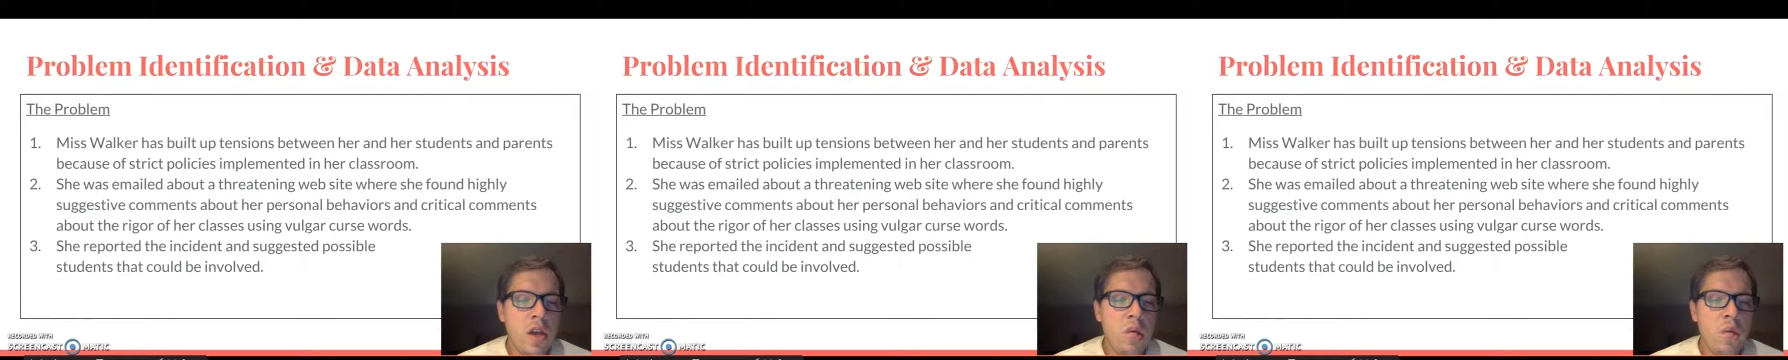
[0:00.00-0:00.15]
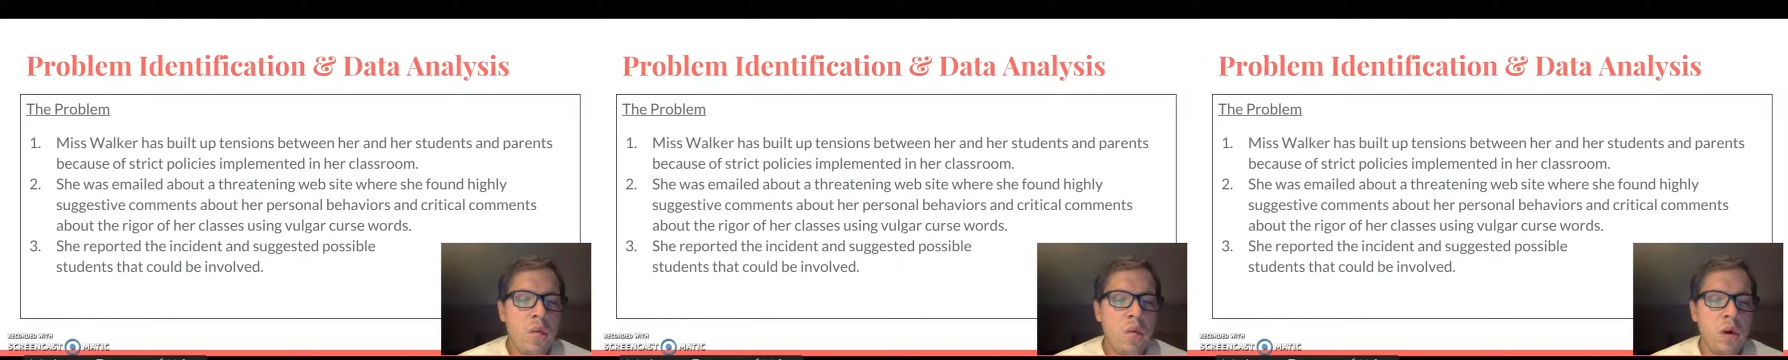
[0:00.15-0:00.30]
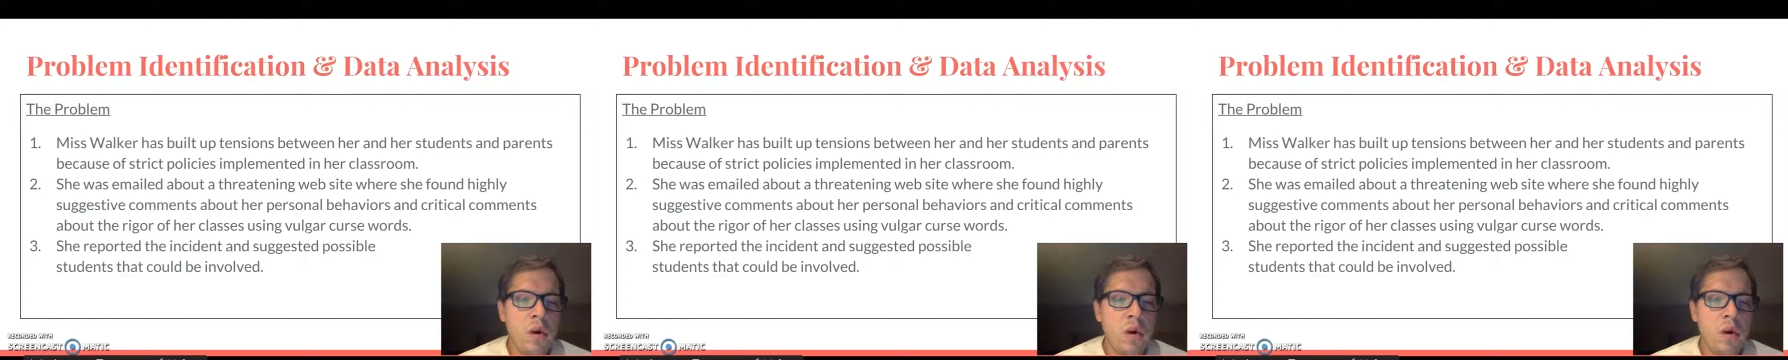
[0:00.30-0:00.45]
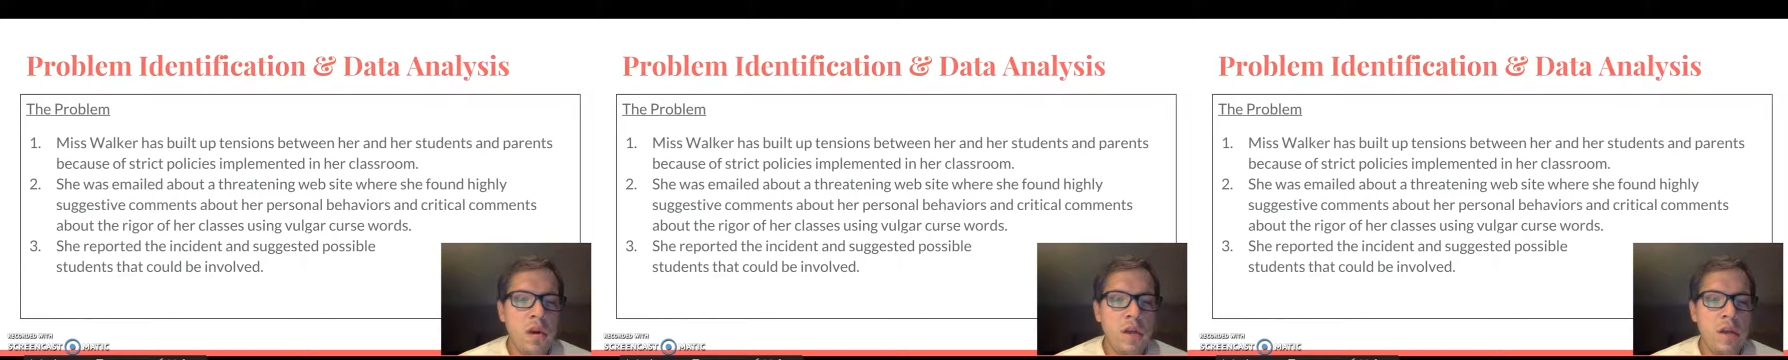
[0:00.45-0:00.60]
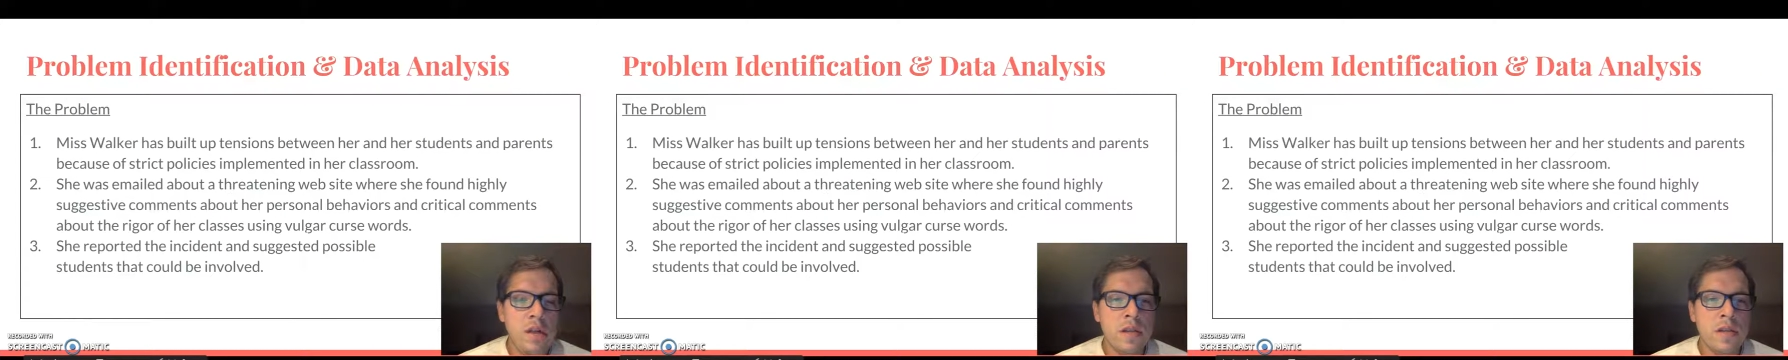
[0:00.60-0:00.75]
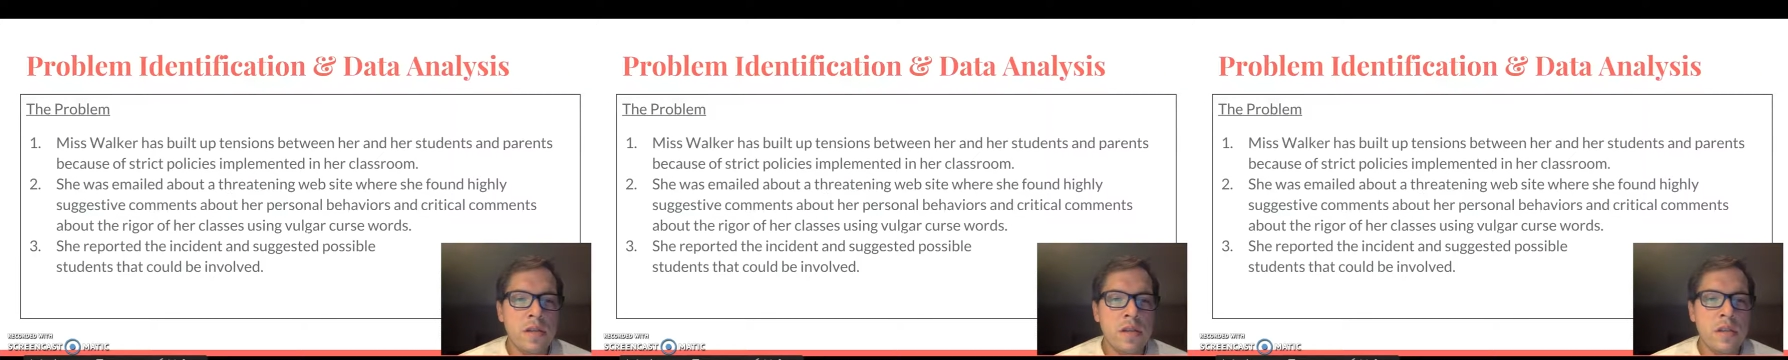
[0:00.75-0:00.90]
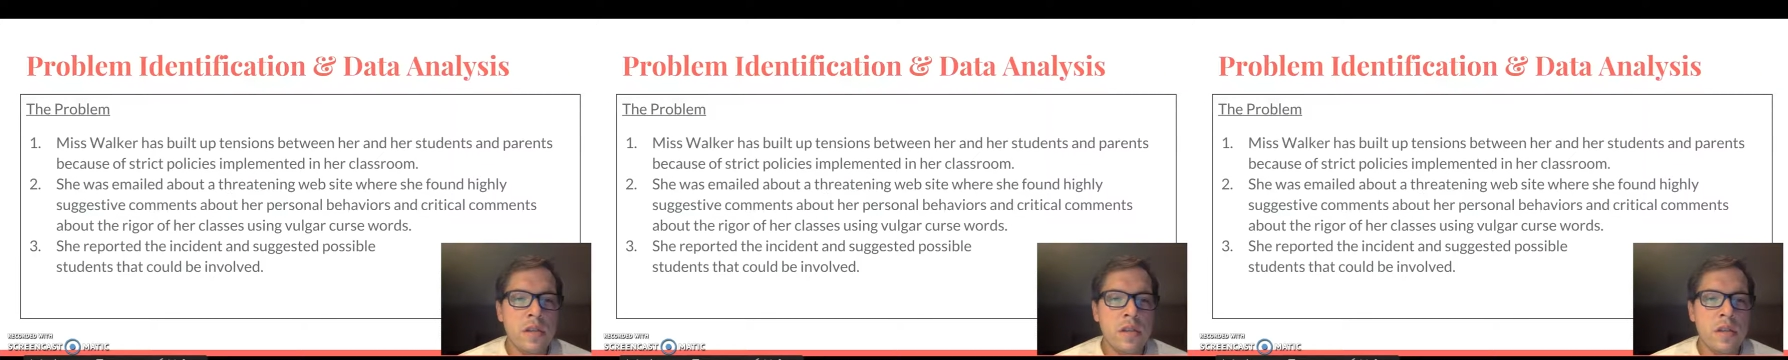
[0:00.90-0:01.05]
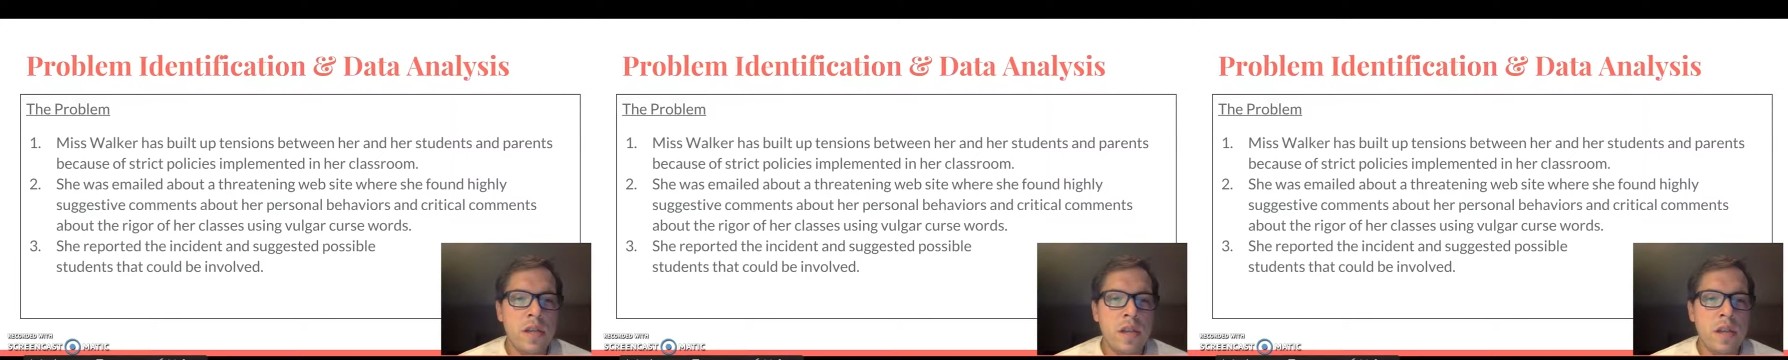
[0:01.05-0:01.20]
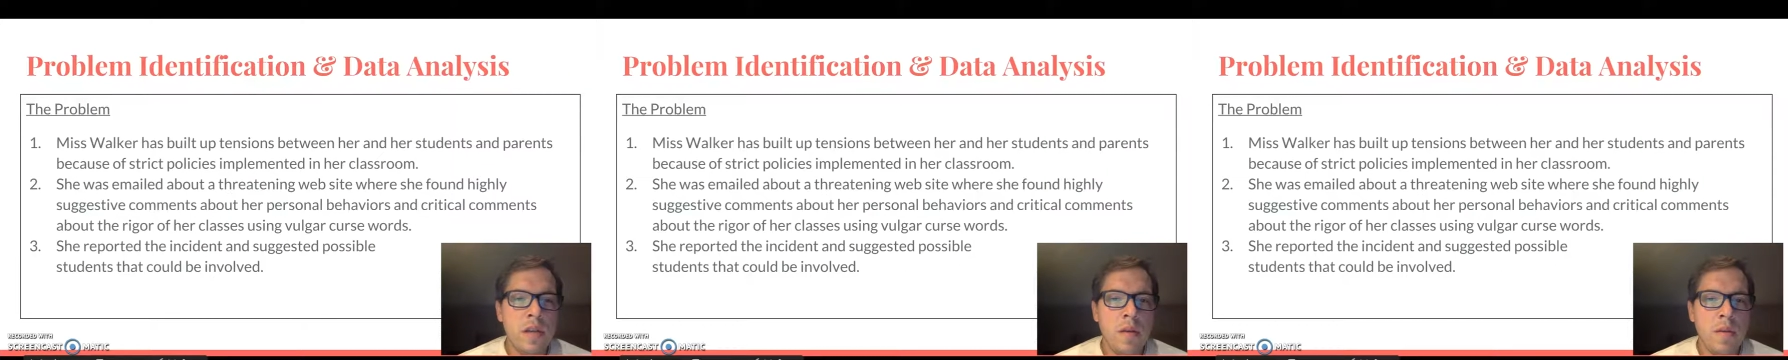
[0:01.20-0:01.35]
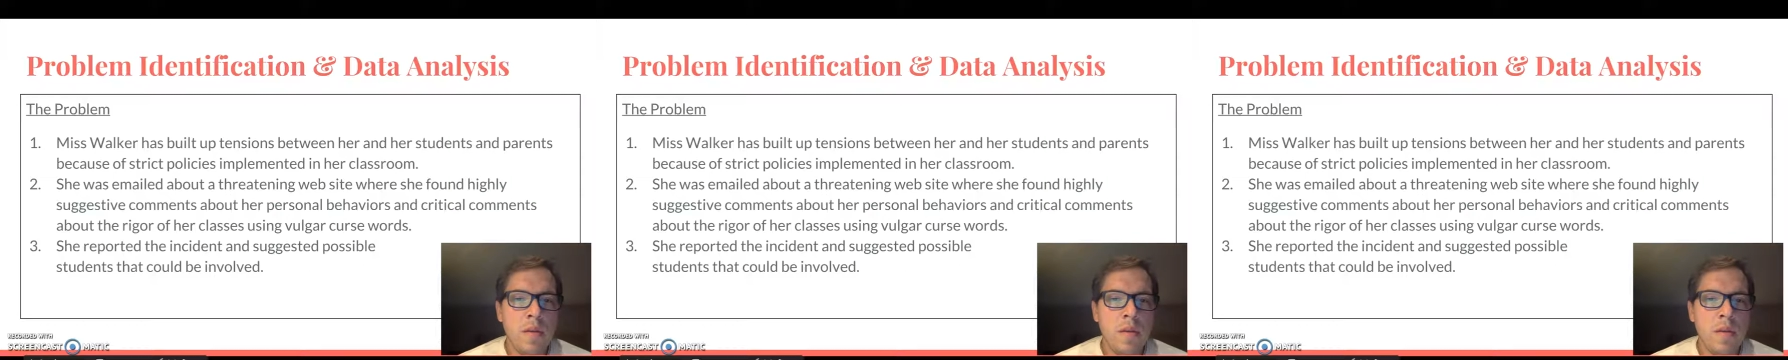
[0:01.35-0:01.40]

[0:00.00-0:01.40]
was